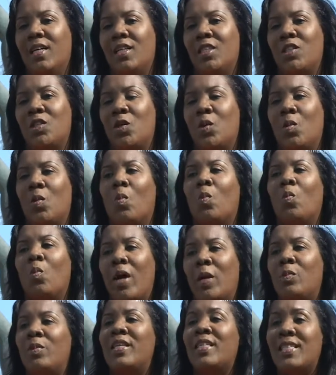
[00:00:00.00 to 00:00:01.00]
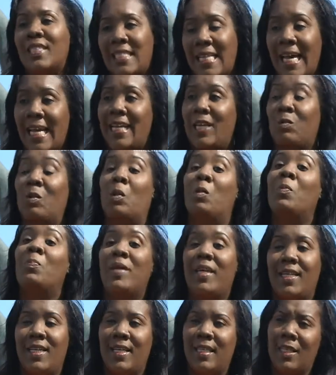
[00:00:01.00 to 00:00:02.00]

So when we decided, when we made,